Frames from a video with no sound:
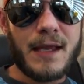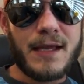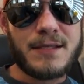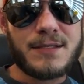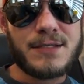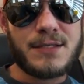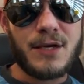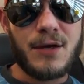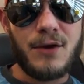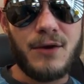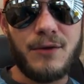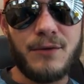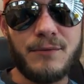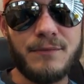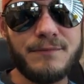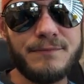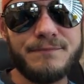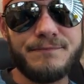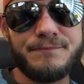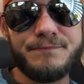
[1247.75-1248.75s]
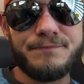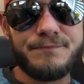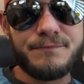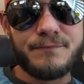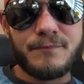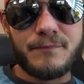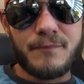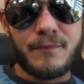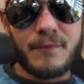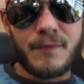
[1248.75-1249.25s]
And so
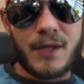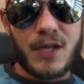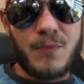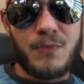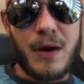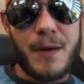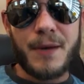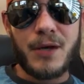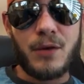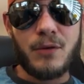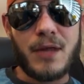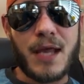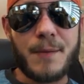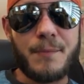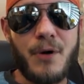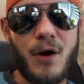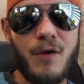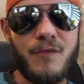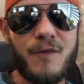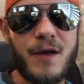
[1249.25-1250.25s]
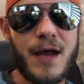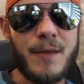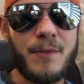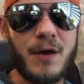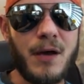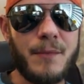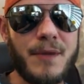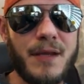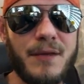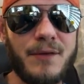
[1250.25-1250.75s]
you probably don't like Paul
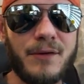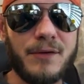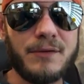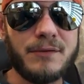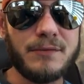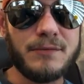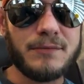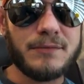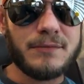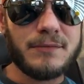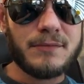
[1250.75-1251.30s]
Feinbaum either,